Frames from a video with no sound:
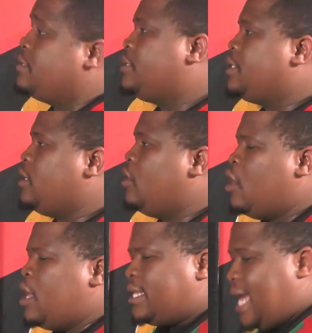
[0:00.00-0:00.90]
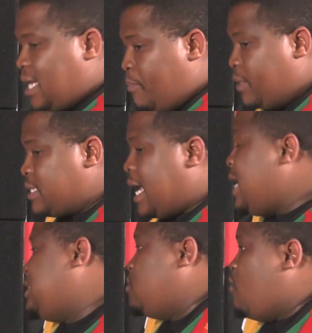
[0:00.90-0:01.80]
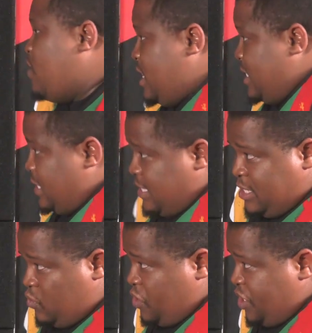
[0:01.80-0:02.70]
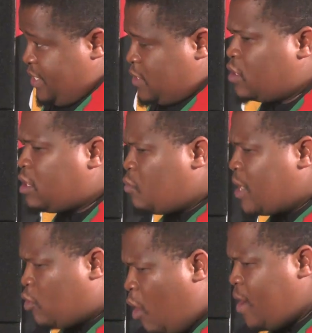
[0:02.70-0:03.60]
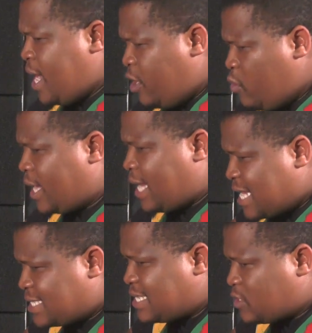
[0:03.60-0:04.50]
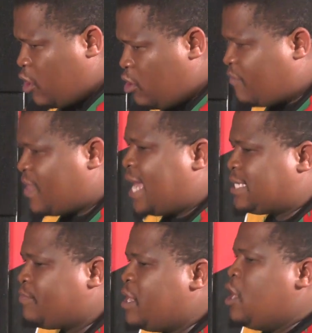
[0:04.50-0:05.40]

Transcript: that are presiding over these institutions, so that we go and look and assess all of that.